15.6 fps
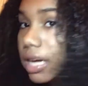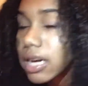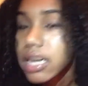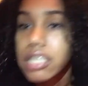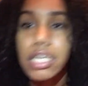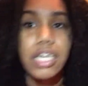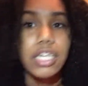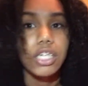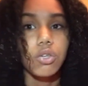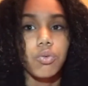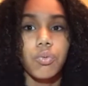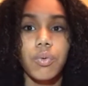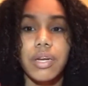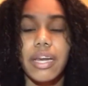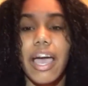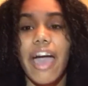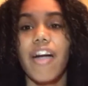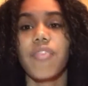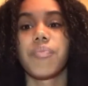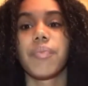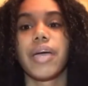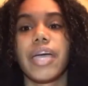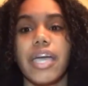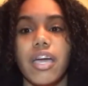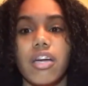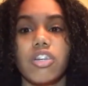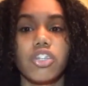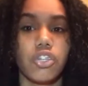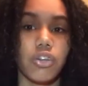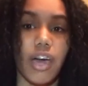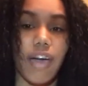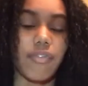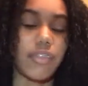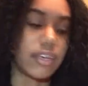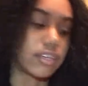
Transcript: because I do want to have my hair still have